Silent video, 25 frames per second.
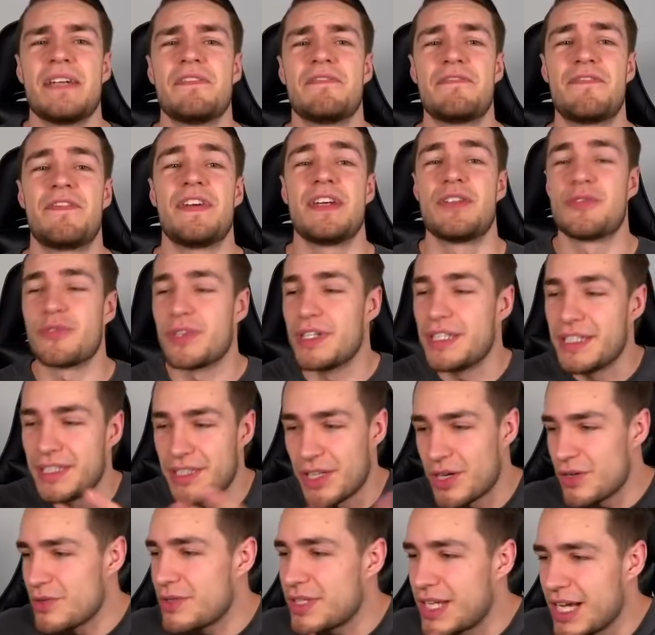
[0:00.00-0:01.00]
and
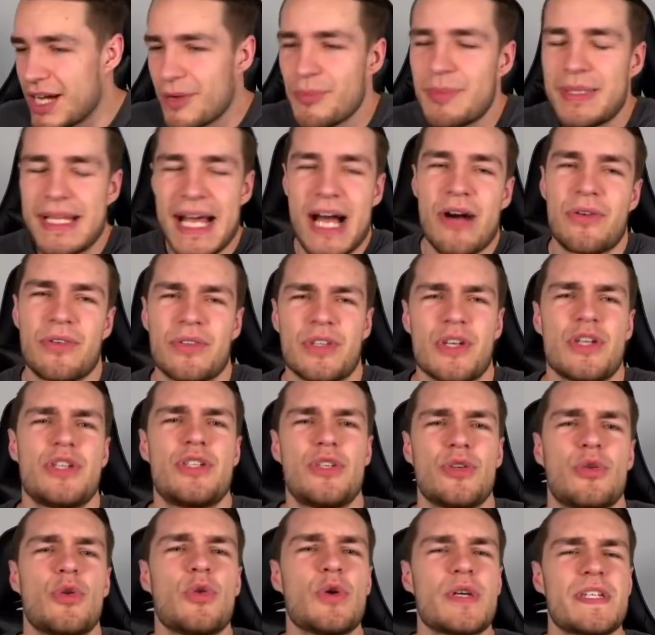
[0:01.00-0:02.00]
FINRA don't come down on the
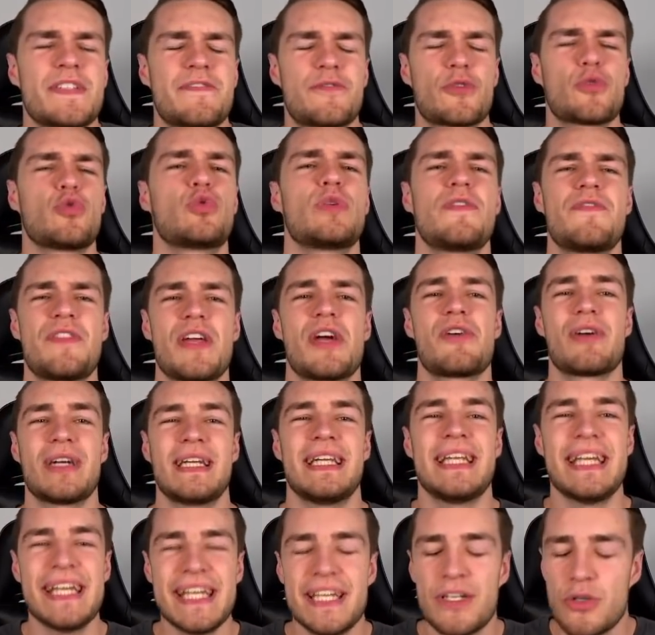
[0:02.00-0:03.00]
shorts for all of their
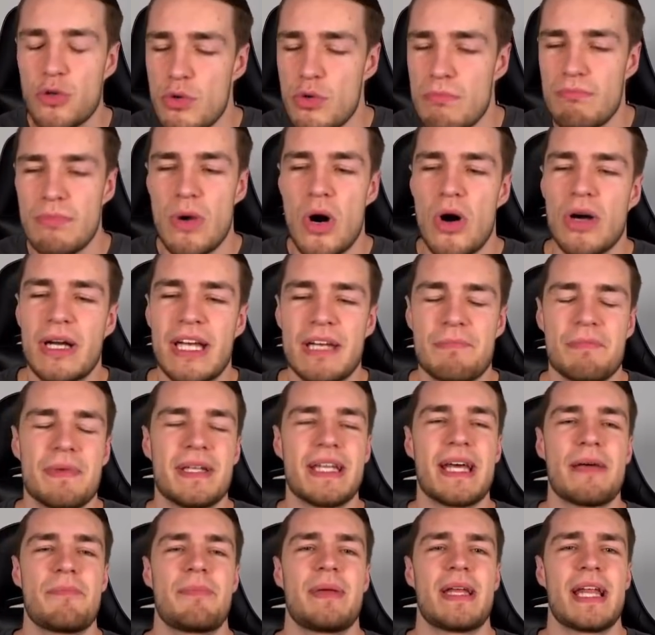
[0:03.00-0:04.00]
illegal market
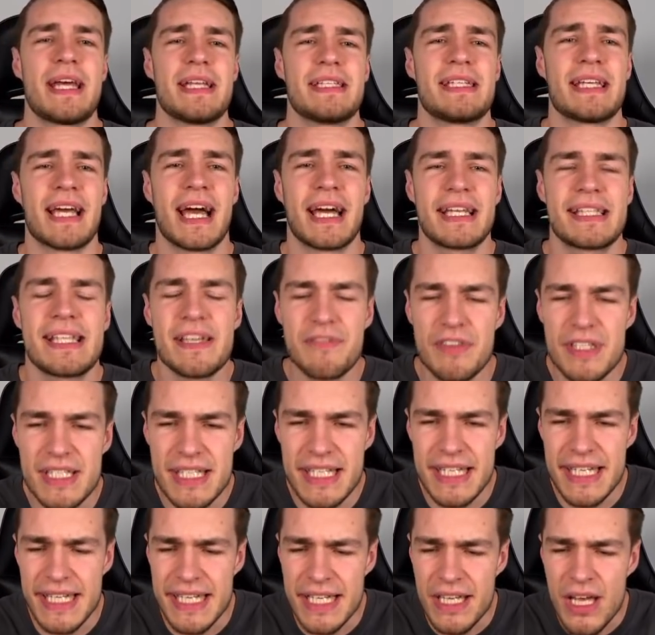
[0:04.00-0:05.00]
manipulating
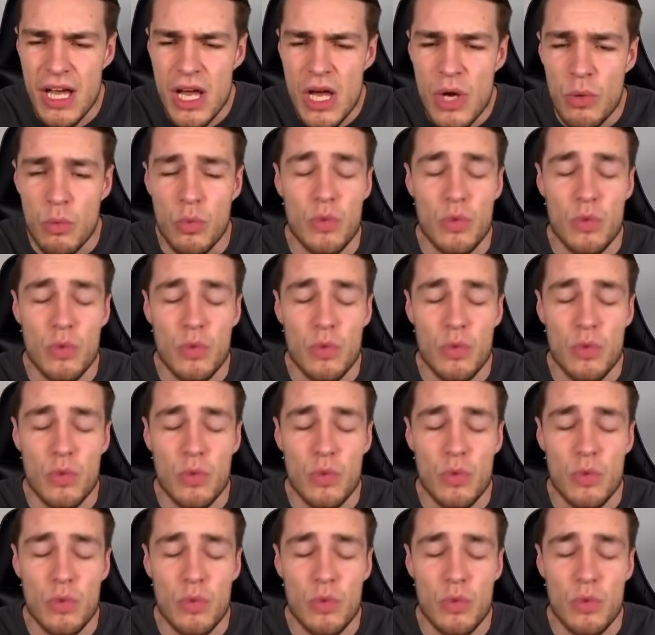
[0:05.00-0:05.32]
activity,